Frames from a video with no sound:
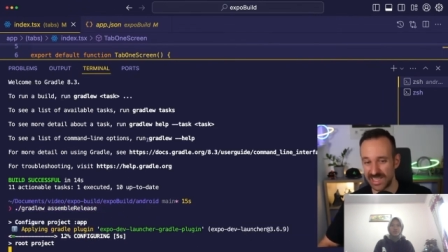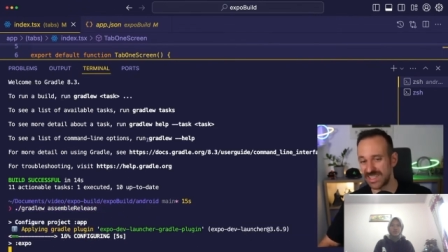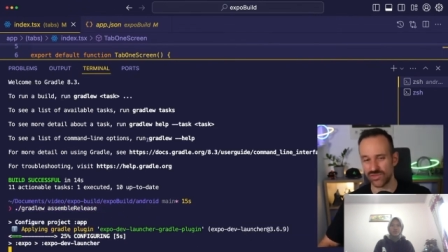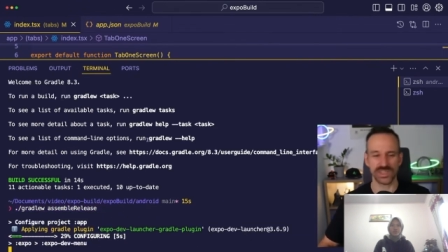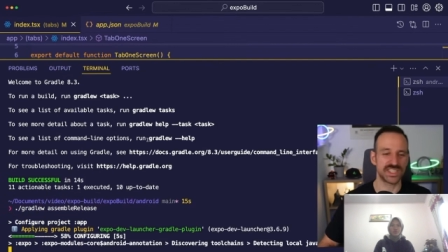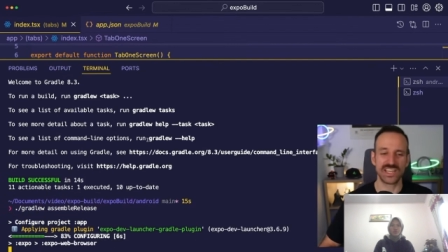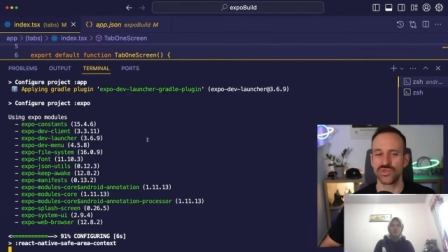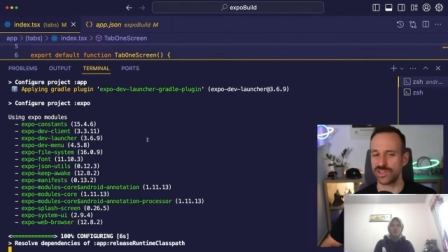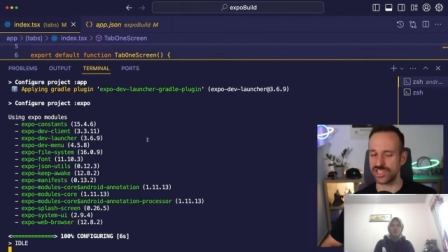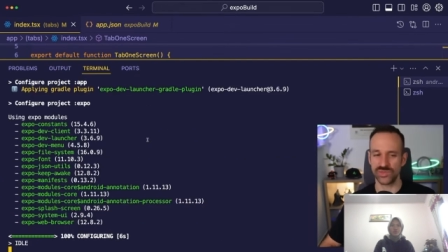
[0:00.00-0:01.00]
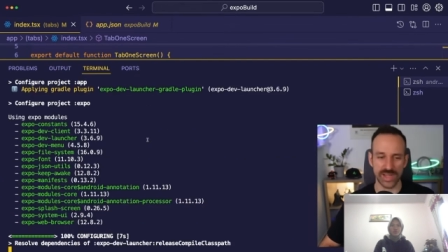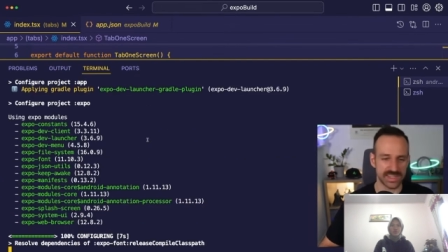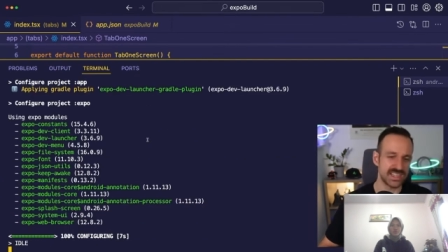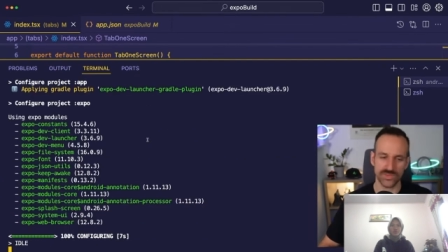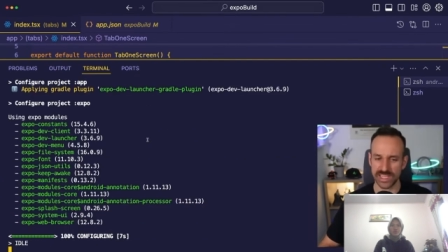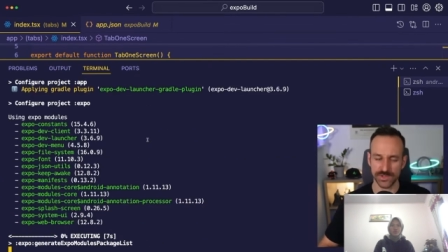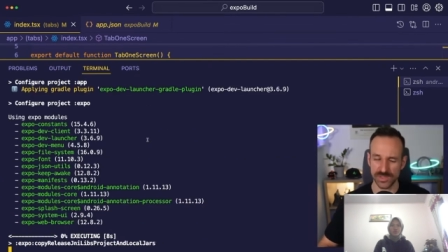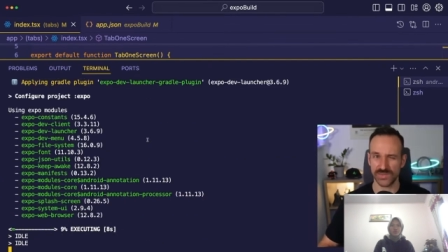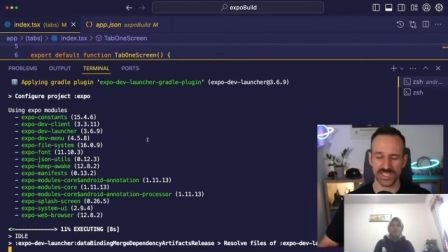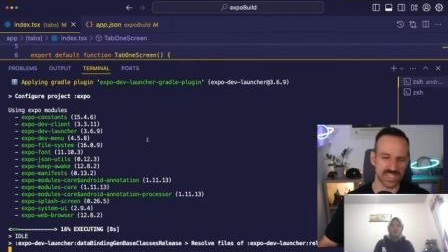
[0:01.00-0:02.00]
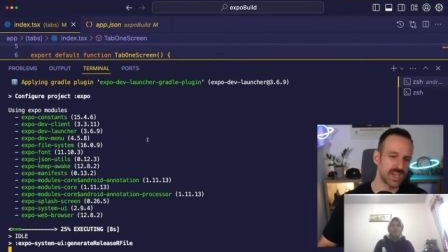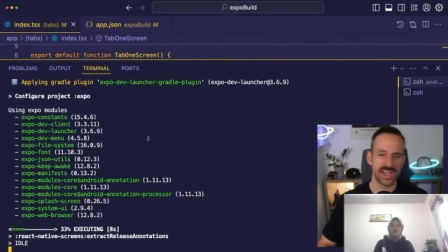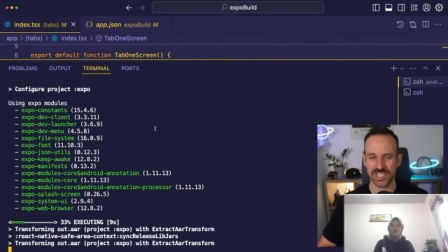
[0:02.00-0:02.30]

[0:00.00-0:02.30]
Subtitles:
It doesn't really tie too much into React Native and Expo specific stuff.